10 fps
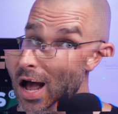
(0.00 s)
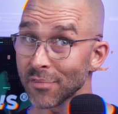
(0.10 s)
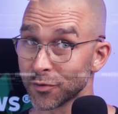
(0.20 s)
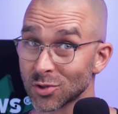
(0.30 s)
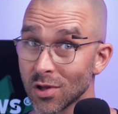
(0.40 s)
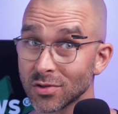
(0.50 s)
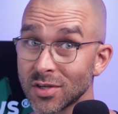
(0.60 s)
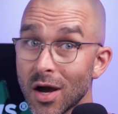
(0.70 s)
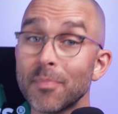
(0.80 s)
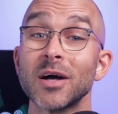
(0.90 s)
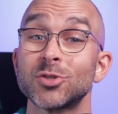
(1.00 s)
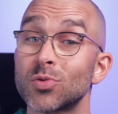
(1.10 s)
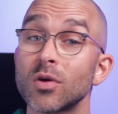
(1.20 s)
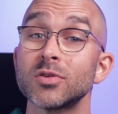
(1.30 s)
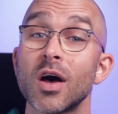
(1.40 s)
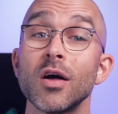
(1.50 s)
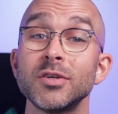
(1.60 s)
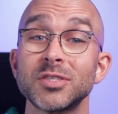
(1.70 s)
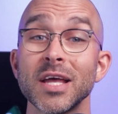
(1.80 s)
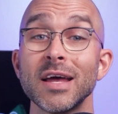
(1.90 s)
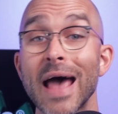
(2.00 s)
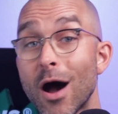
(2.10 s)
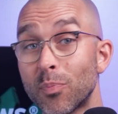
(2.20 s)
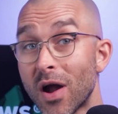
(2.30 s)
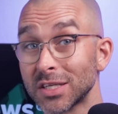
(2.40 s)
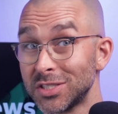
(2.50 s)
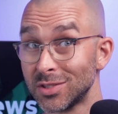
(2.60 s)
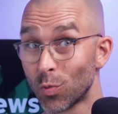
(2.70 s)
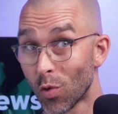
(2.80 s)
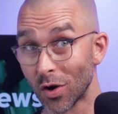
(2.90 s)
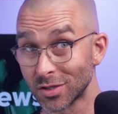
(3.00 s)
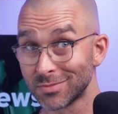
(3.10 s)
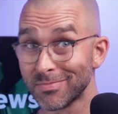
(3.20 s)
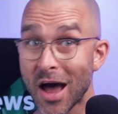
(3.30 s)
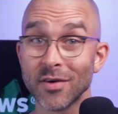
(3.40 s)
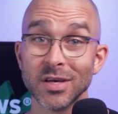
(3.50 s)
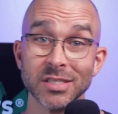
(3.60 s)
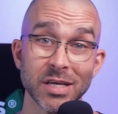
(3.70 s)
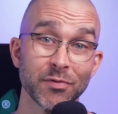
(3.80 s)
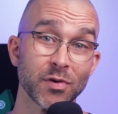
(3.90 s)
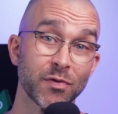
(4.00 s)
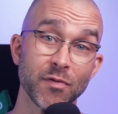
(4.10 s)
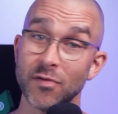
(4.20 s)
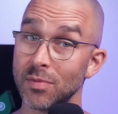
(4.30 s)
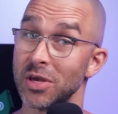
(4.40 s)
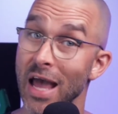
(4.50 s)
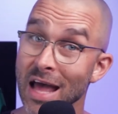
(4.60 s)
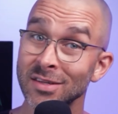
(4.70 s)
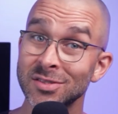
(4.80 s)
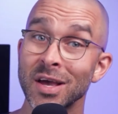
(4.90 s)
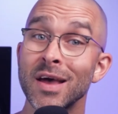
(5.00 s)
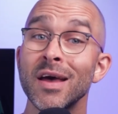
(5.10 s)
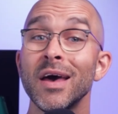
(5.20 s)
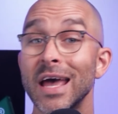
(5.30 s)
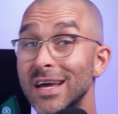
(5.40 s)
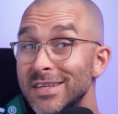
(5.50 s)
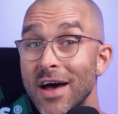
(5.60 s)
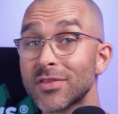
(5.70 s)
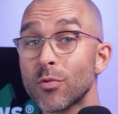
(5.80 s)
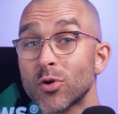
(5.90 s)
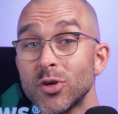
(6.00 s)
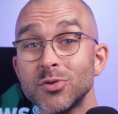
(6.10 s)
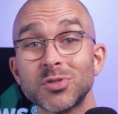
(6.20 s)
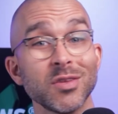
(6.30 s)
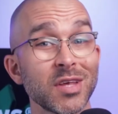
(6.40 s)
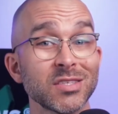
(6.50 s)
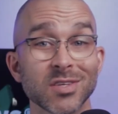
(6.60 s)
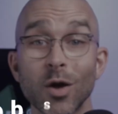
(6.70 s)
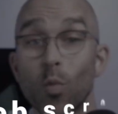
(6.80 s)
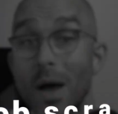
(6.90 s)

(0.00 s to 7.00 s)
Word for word: I first looked it up, I struggled to understand how proxies worked, how they differed from VPNs, and how they were used in things like